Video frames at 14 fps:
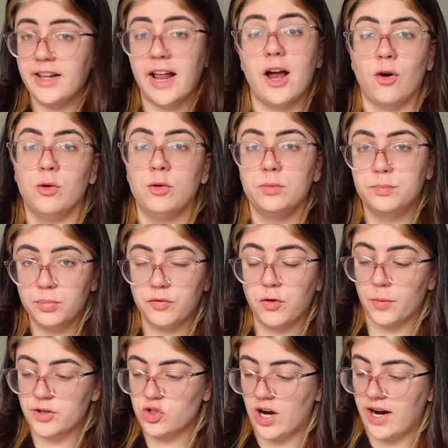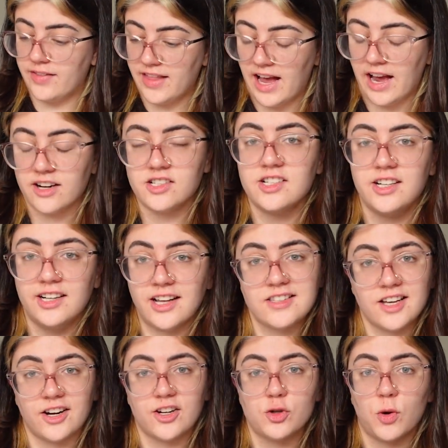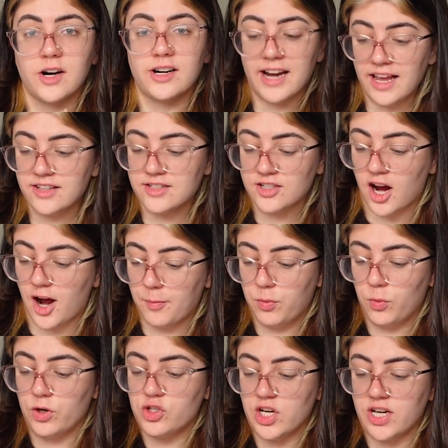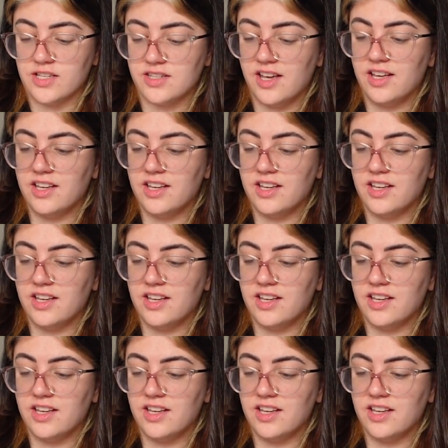Now, before we try on that, let's get on to our next top, which is